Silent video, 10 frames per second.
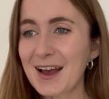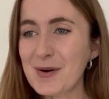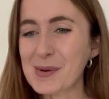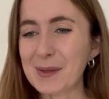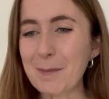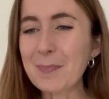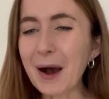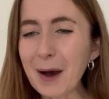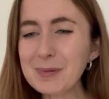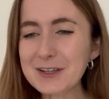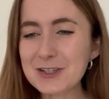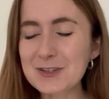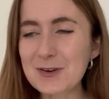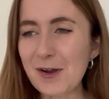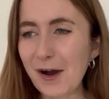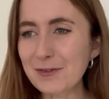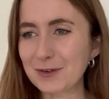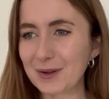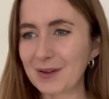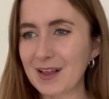With a published
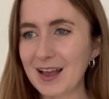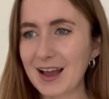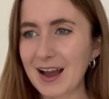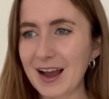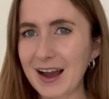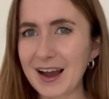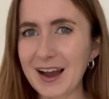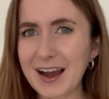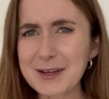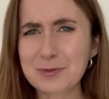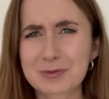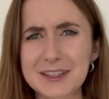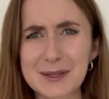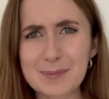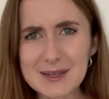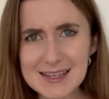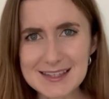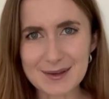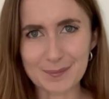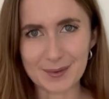novel, I'd really be
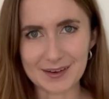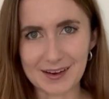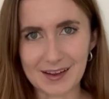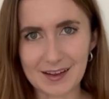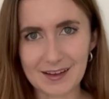somebody.